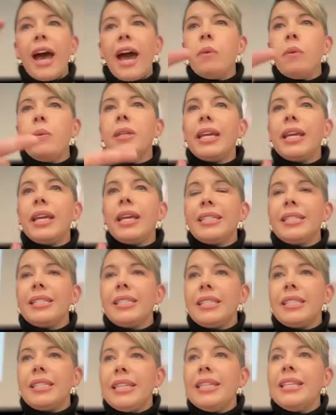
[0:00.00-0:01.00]
I would like to
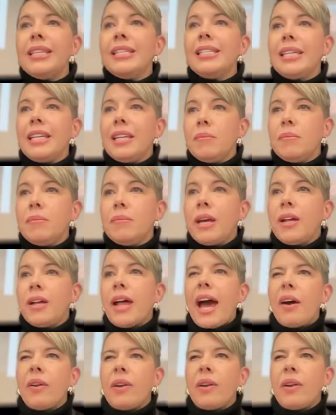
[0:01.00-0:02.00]
send this email
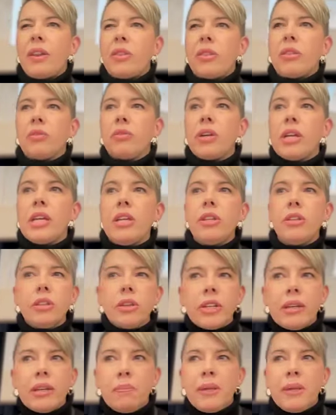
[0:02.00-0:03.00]
out at
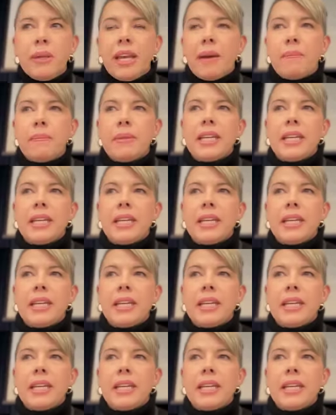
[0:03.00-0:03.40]
3:30 p.m.